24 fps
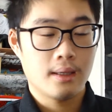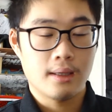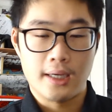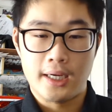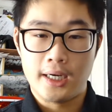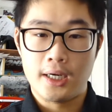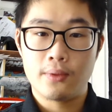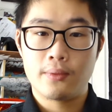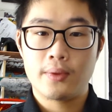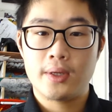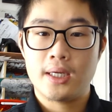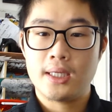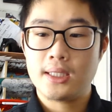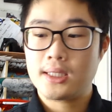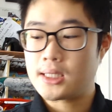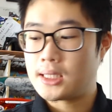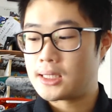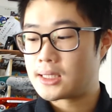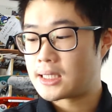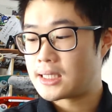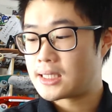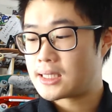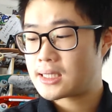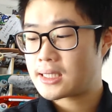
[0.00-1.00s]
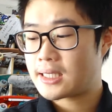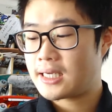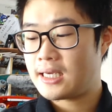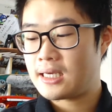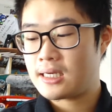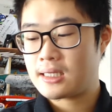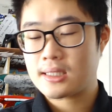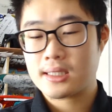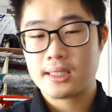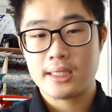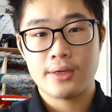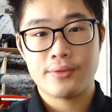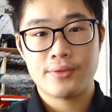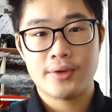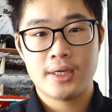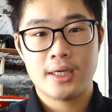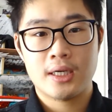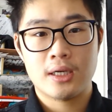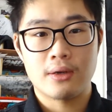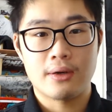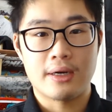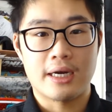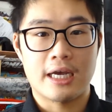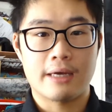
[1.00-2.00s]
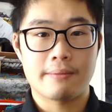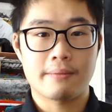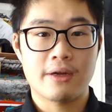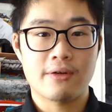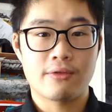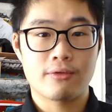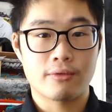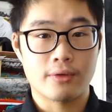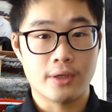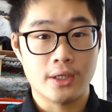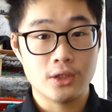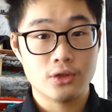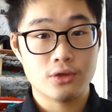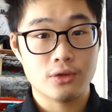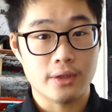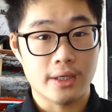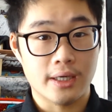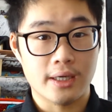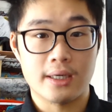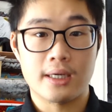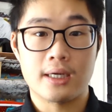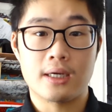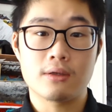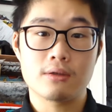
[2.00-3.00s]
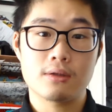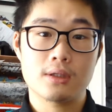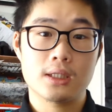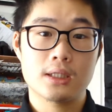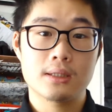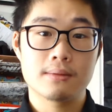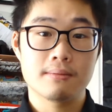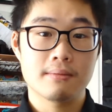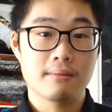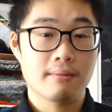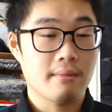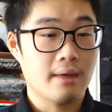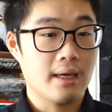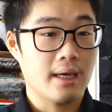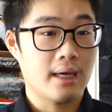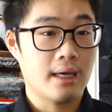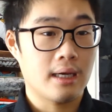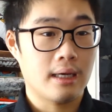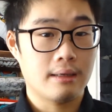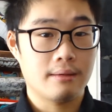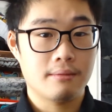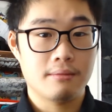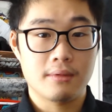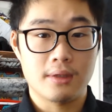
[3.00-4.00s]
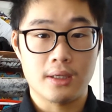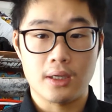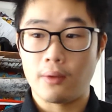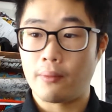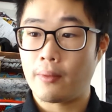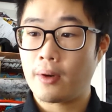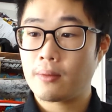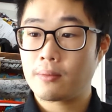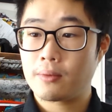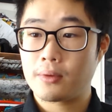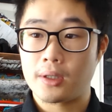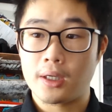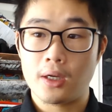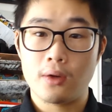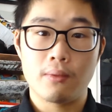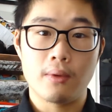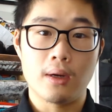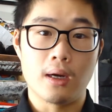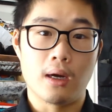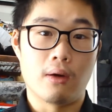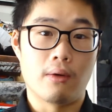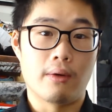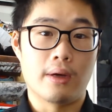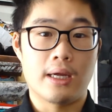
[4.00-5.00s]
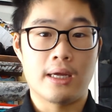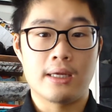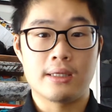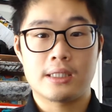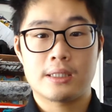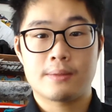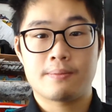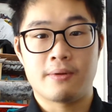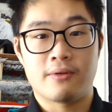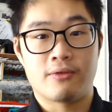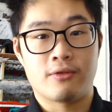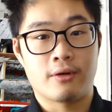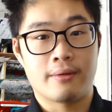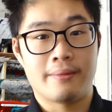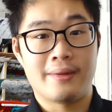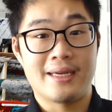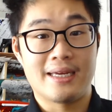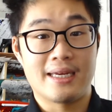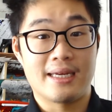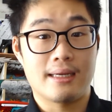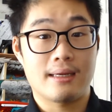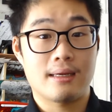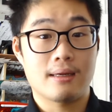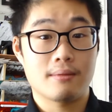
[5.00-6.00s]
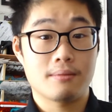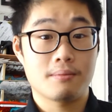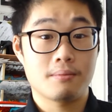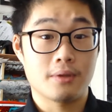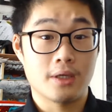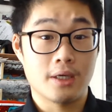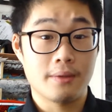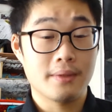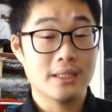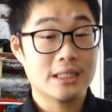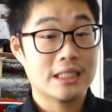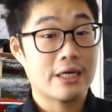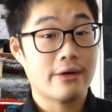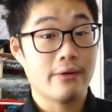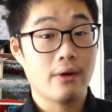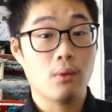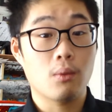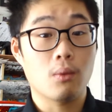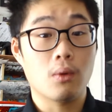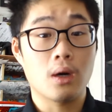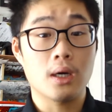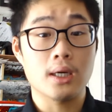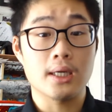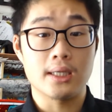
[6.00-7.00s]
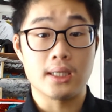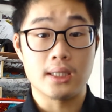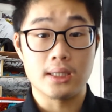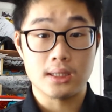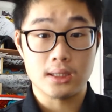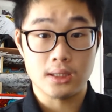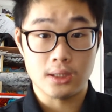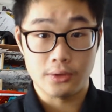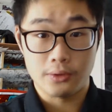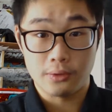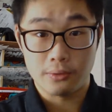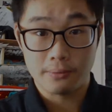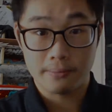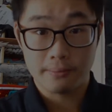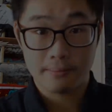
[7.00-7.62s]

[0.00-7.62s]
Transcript: Anyways, since I can't skate right now, I had my friend try it out, and it went pretty well. It's performing pretty much how I wanted it to.